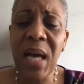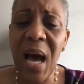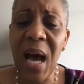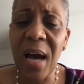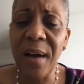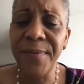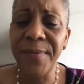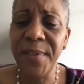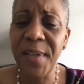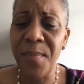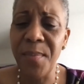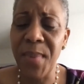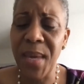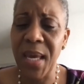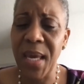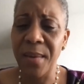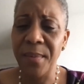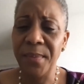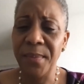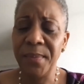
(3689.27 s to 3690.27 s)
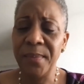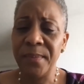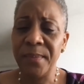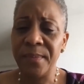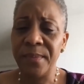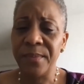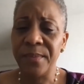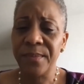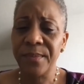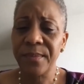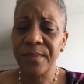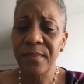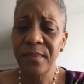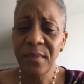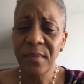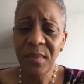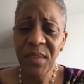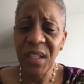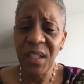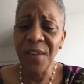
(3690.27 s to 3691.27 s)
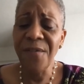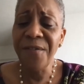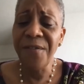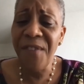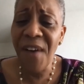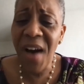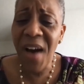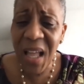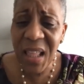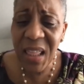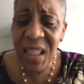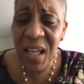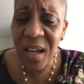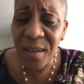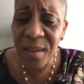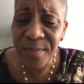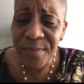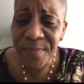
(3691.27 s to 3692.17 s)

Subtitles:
after me. Father.